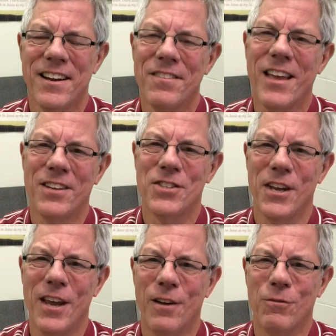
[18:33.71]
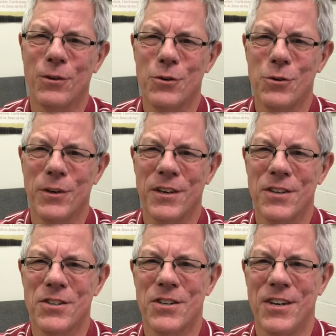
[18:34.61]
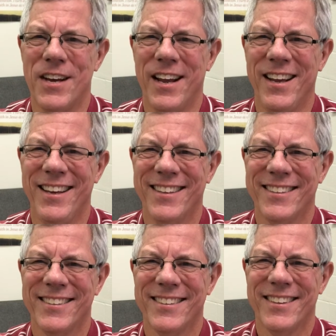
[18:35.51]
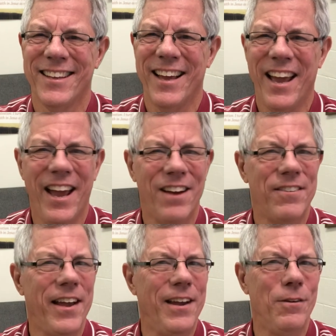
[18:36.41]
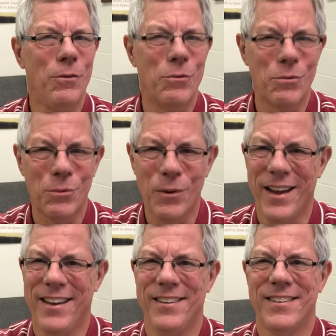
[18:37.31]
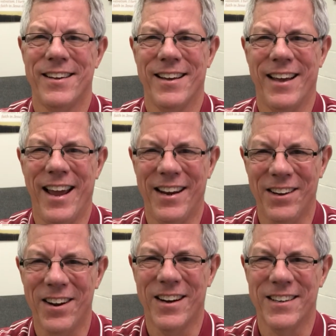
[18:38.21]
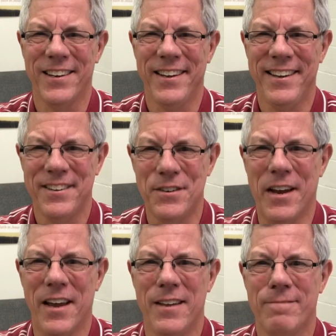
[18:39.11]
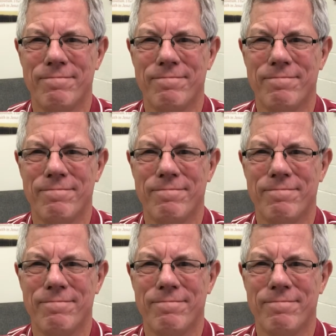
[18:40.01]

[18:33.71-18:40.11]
Thanks again for joining us today. Have a great and godly day.